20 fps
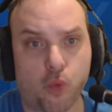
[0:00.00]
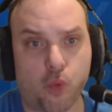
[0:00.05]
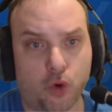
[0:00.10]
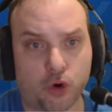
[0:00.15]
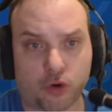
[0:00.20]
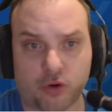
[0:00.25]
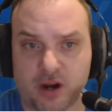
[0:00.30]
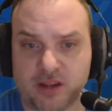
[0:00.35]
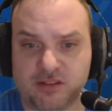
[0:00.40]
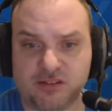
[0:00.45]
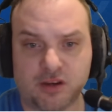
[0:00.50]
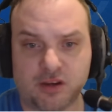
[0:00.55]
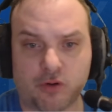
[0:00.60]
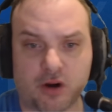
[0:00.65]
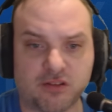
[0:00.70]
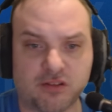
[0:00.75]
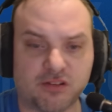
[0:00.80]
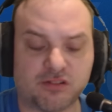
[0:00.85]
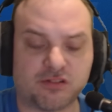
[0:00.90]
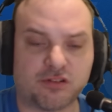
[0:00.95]

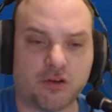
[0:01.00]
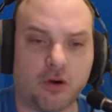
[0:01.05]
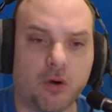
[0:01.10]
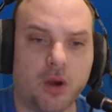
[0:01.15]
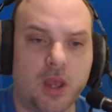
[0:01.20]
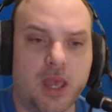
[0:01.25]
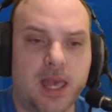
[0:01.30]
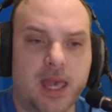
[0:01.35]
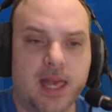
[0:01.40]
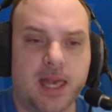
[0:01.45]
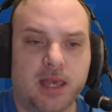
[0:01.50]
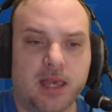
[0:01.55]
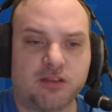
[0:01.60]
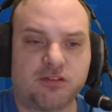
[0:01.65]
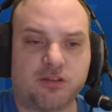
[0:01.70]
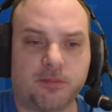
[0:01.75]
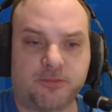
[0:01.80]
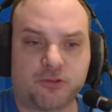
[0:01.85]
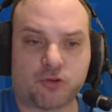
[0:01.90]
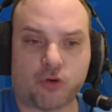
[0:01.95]
Crazy. So
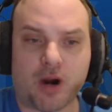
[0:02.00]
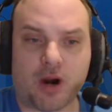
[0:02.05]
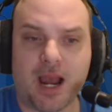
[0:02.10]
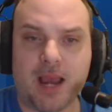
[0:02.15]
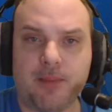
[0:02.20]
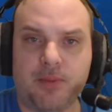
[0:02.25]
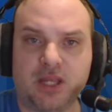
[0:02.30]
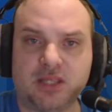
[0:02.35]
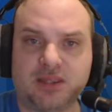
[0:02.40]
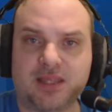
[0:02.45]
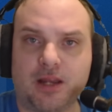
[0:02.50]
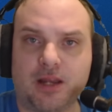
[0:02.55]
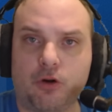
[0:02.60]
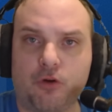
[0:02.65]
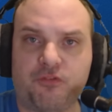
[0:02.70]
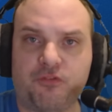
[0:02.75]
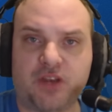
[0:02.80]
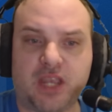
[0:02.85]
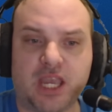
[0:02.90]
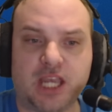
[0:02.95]
subscribe, hit that
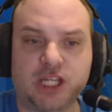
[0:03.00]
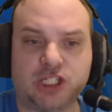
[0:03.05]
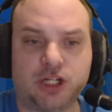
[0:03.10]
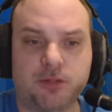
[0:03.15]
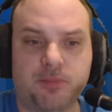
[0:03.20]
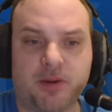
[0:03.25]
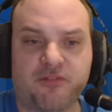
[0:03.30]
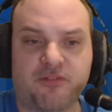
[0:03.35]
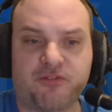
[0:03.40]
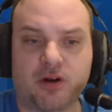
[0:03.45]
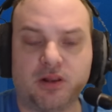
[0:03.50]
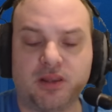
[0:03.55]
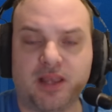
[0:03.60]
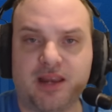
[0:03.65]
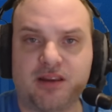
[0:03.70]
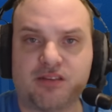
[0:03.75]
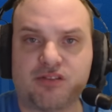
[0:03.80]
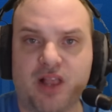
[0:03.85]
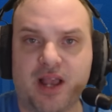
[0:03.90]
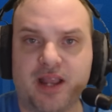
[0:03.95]
notification bell for the
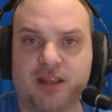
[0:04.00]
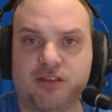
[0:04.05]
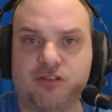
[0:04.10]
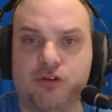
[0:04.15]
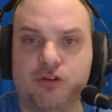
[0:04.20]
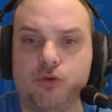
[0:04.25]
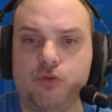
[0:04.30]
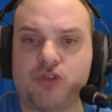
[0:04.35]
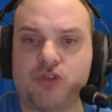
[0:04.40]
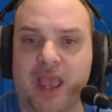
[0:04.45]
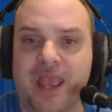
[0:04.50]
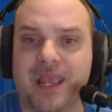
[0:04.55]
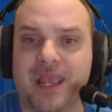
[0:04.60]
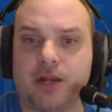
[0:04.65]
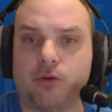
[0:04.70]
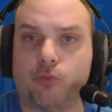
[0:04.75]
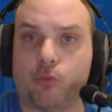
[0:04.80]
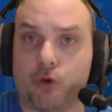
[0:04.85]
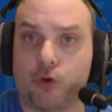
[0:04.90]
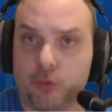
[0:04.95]
latest Lions news
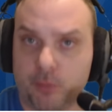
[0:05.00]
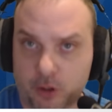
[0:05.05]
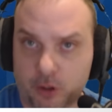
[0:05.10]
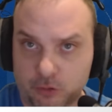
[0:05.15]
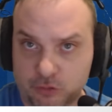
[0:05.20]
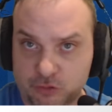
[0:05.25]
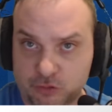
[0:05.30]
and rumors.